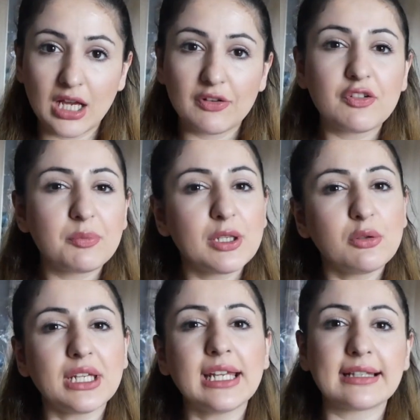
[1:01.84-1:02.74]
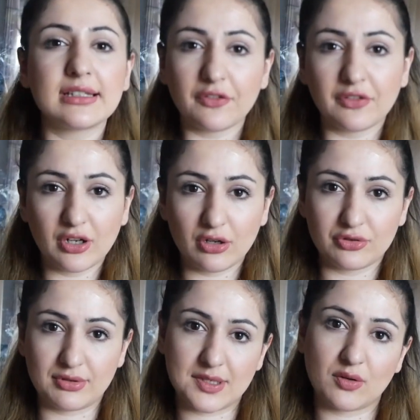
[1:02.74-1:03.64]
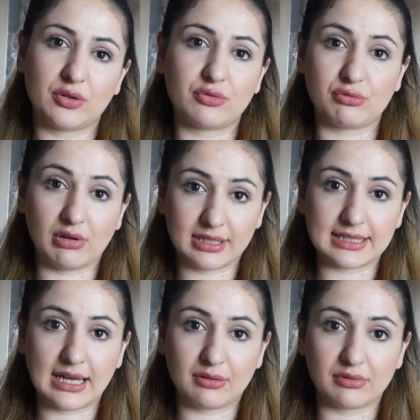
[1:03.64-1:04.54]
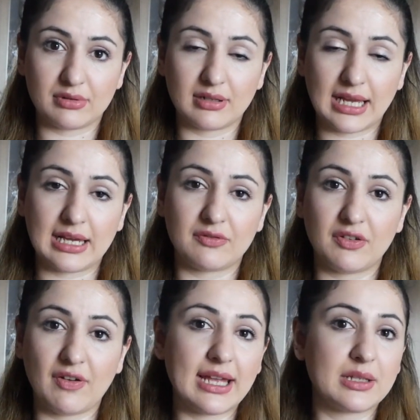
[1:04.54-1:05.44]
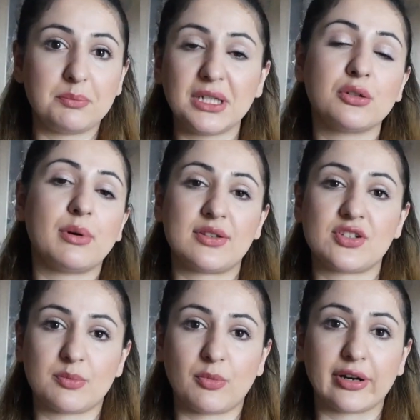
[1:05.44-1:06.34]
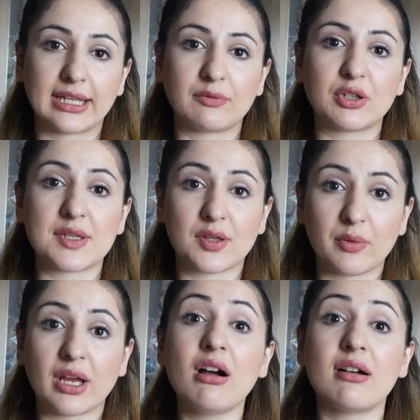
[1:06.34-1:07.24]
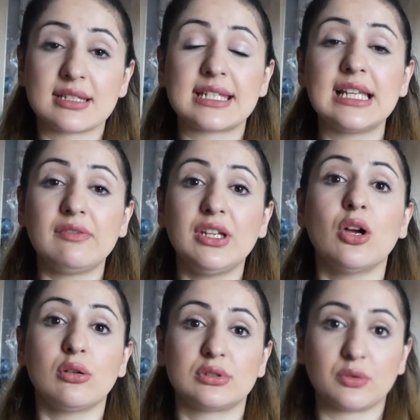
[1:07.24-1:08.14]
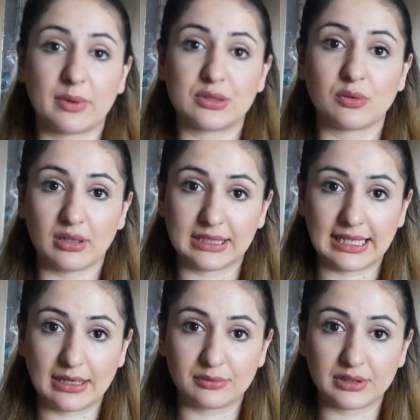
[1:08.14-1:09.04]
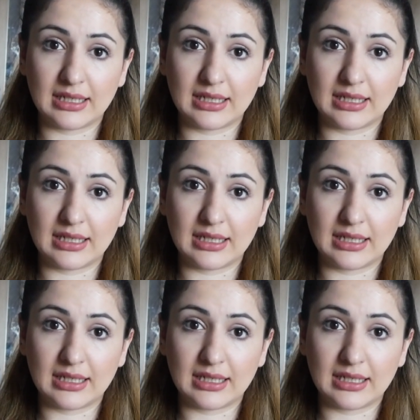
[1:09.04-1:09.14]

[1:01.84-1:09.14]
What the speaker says: We've been looking at different countries going through lockdown, and we've had a big question mark at what is going on until we also went to lockdown.